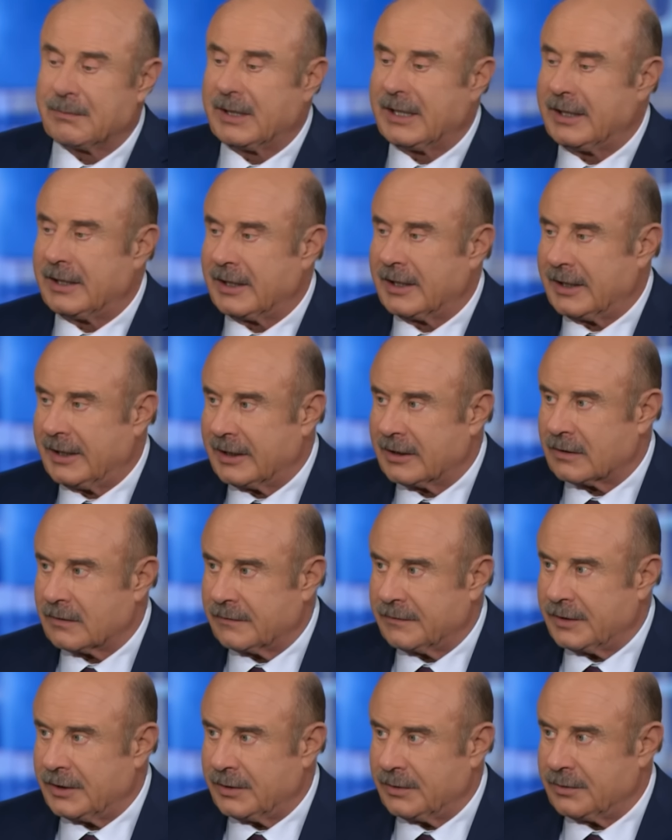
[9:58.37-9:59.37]
media
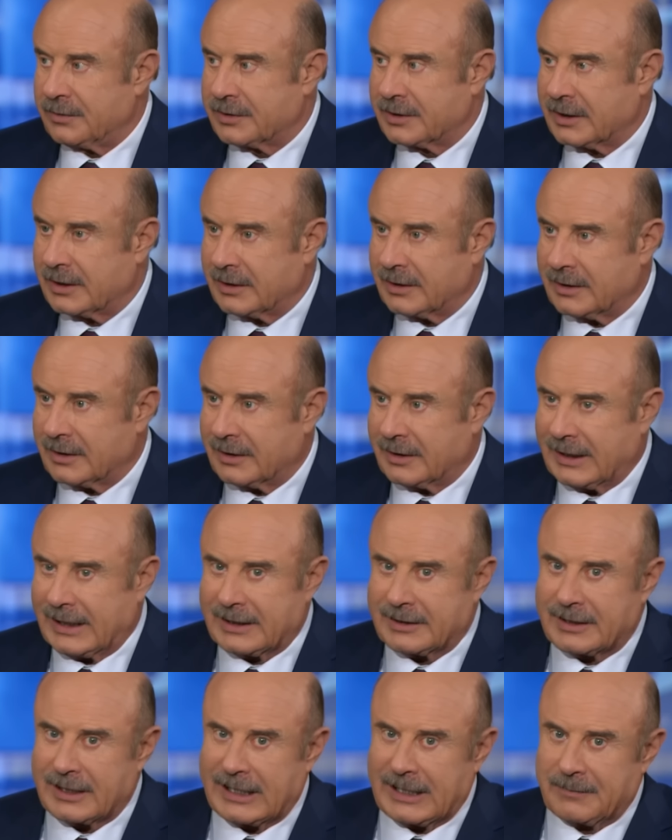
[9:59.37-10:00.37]
interviews and
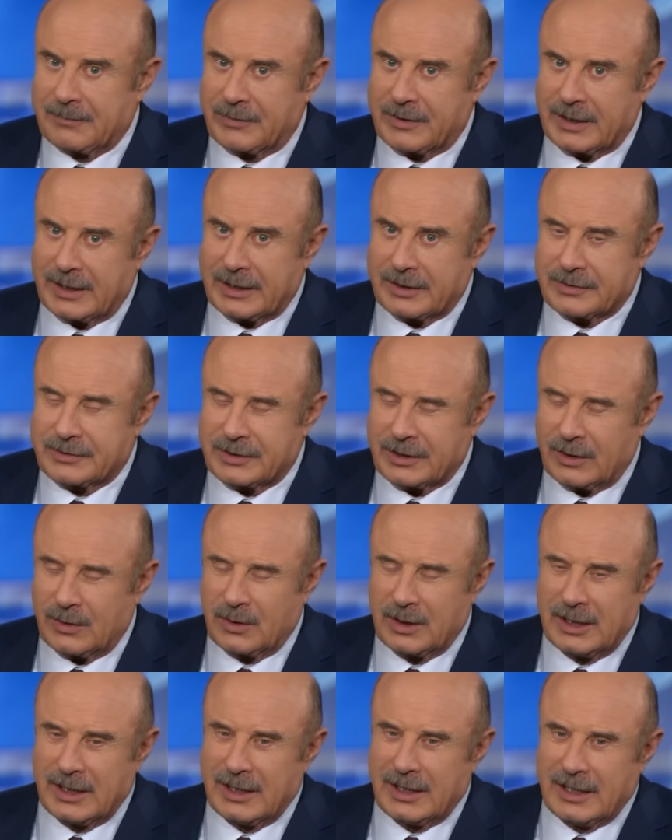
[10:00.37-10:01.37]
that type thing.
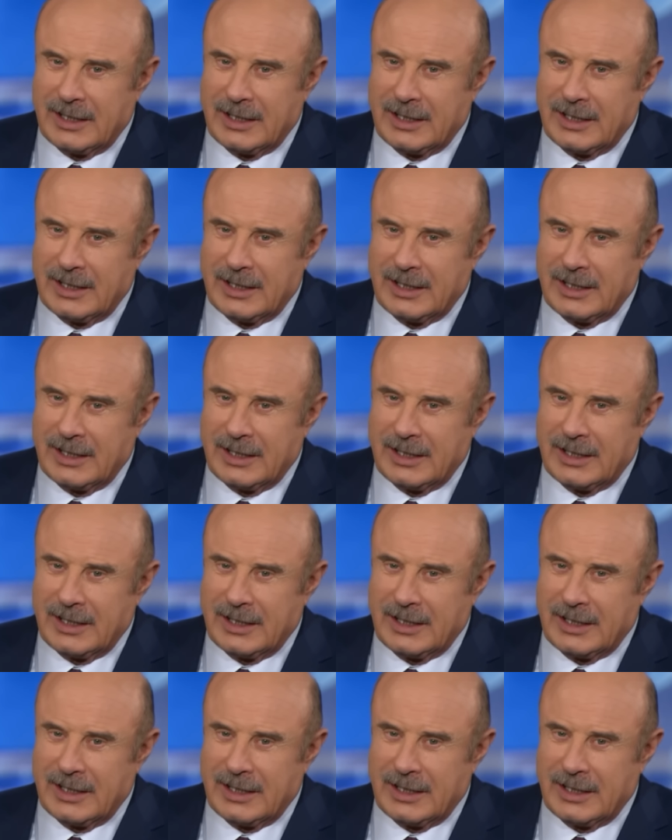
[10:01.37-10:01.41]
So